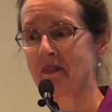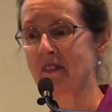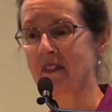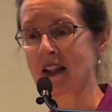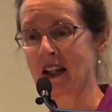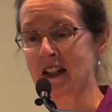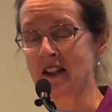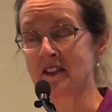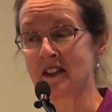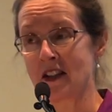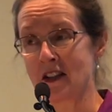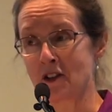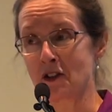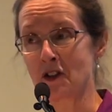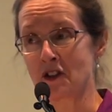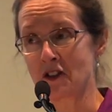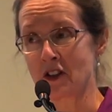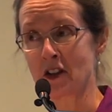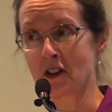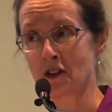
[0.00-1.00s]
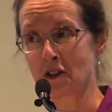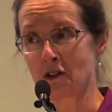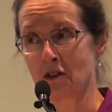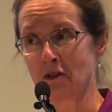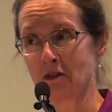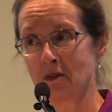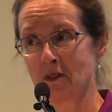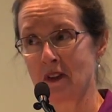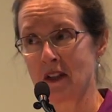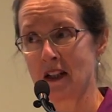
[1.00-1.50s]
That is heterosexual,
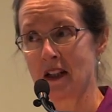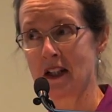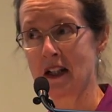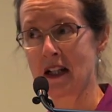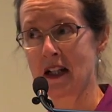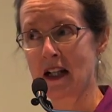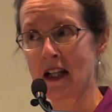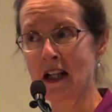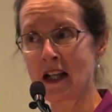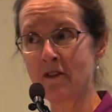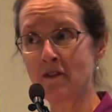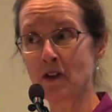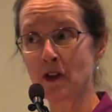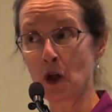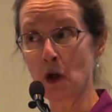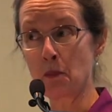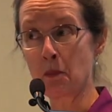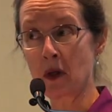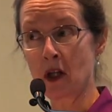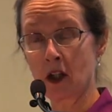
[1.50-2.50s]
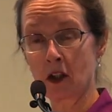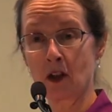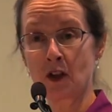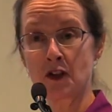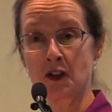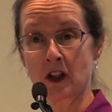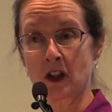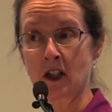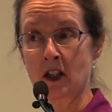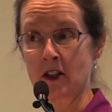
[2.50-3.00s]
even though
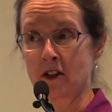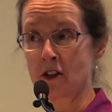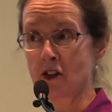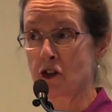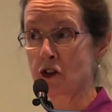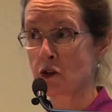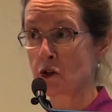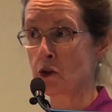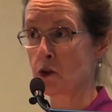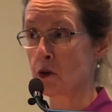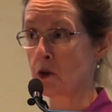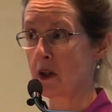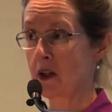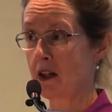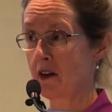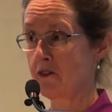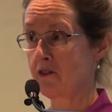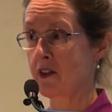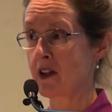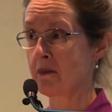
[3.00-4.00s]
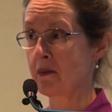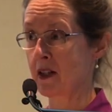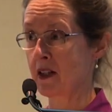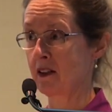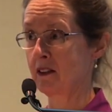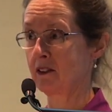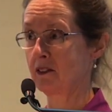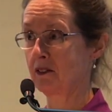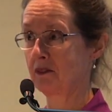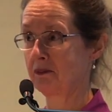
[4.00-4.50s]
biologically the two are
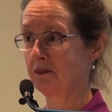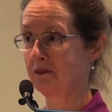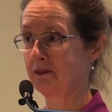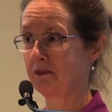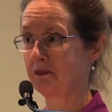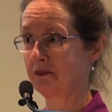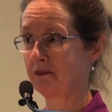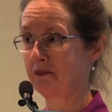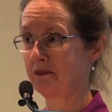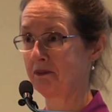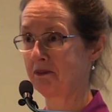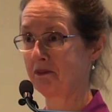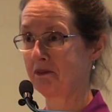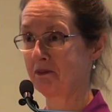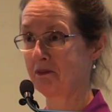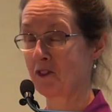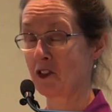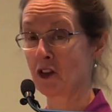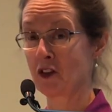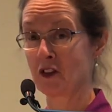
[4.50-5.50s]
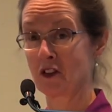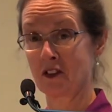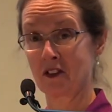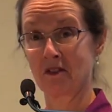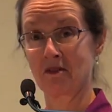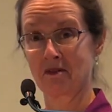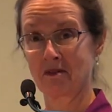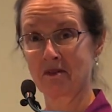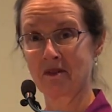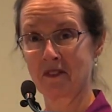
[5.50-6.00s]
female. Do you
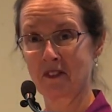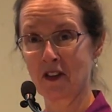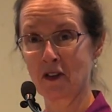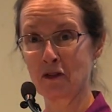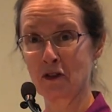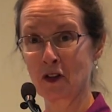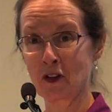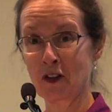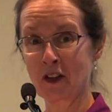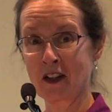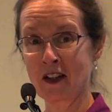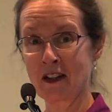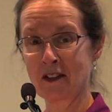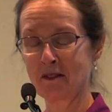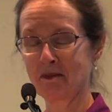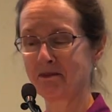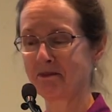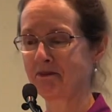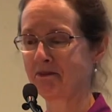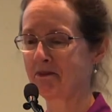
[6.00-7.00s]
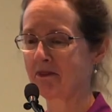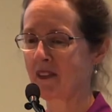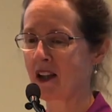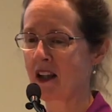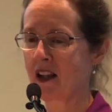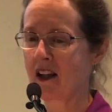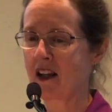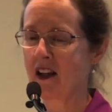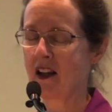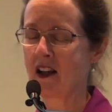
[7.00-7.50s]
follow that?
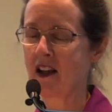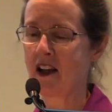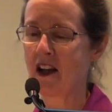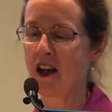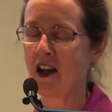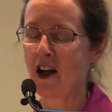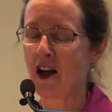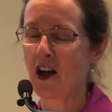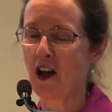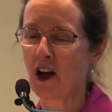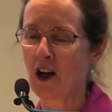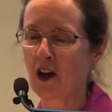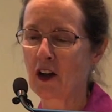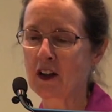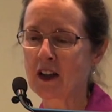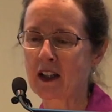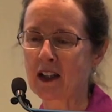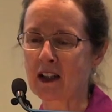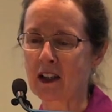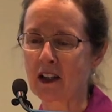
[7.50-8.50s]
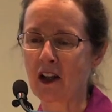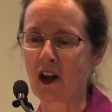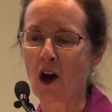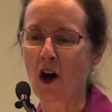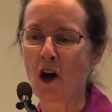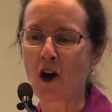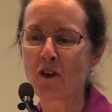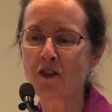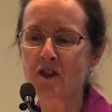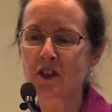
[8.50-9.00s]
Okay,
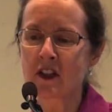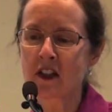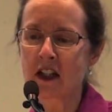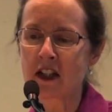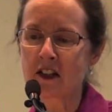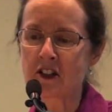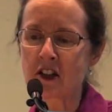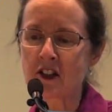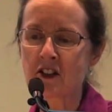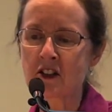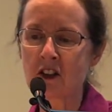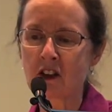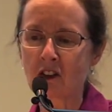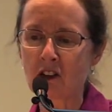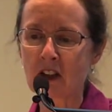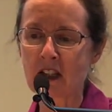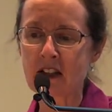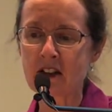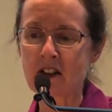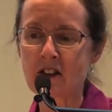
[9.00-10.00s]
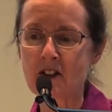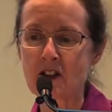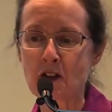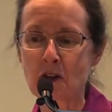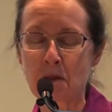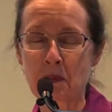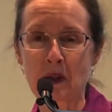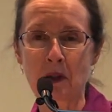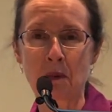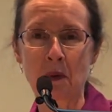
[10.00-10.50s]
often additional letters,
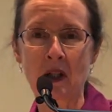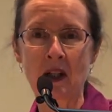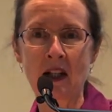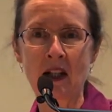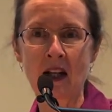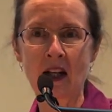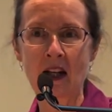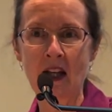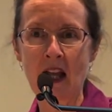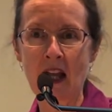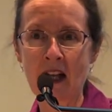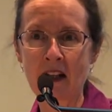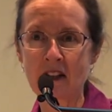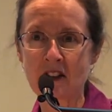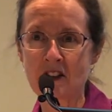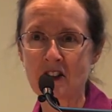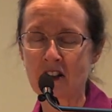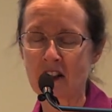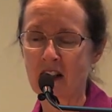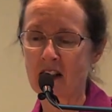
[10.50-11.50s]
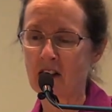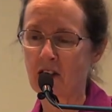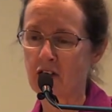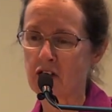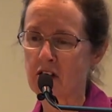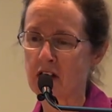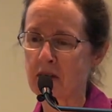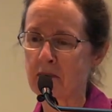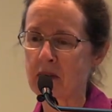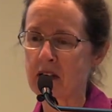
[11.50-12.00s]
you'll be aware, are added to the
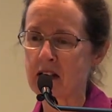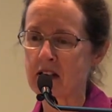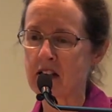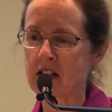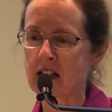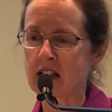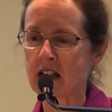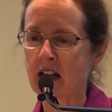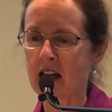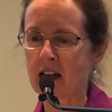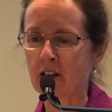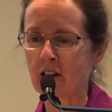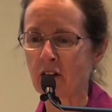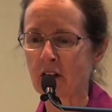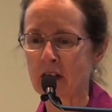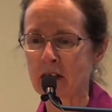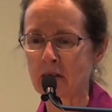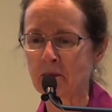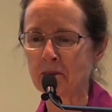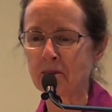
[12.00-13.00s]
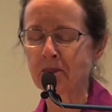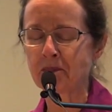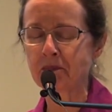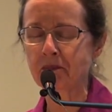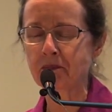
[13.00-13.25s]
LGBT acronym.